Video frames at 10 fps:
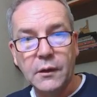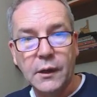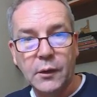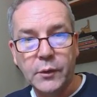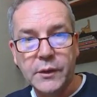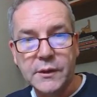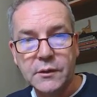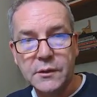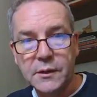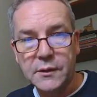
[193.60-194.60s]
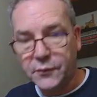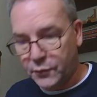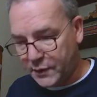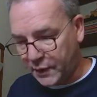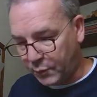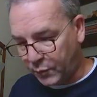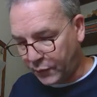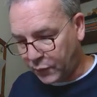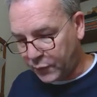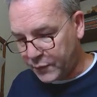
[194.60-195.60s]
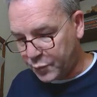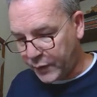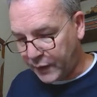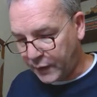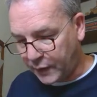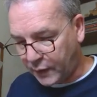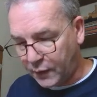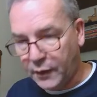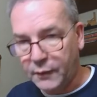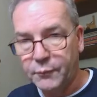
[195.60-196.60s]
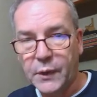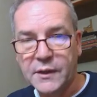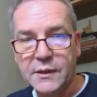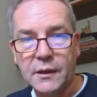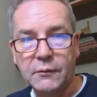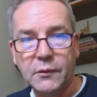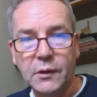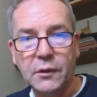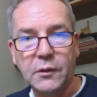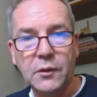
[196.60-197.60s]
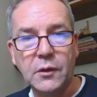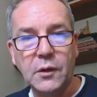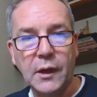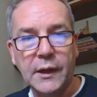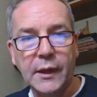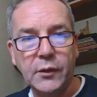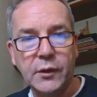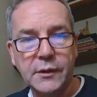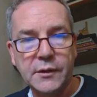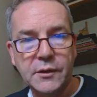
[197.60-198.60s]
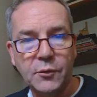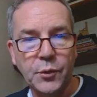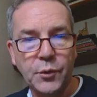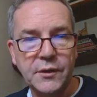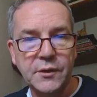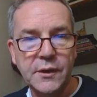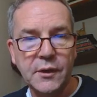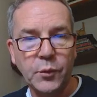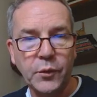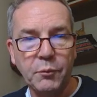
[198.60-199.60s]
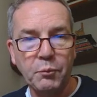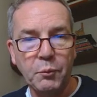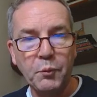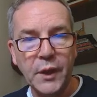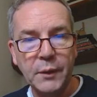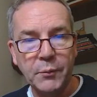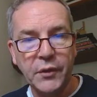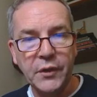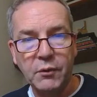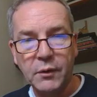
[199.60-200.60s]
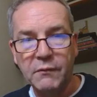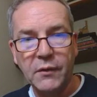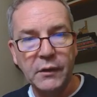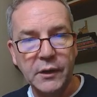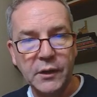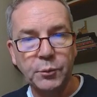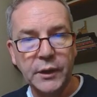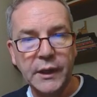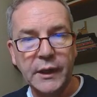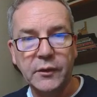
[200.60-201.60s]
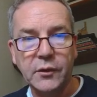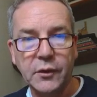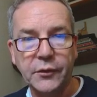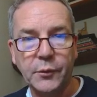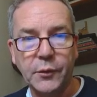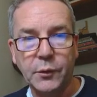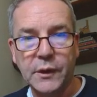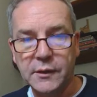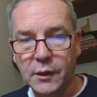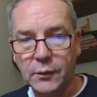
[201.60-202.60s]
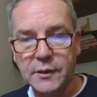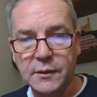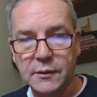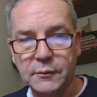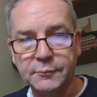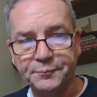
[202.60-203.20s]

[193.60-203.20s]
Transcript: Now we discussed this 48 before as being a calculus number to deal with beam theory, very complicated, not something we need to go into.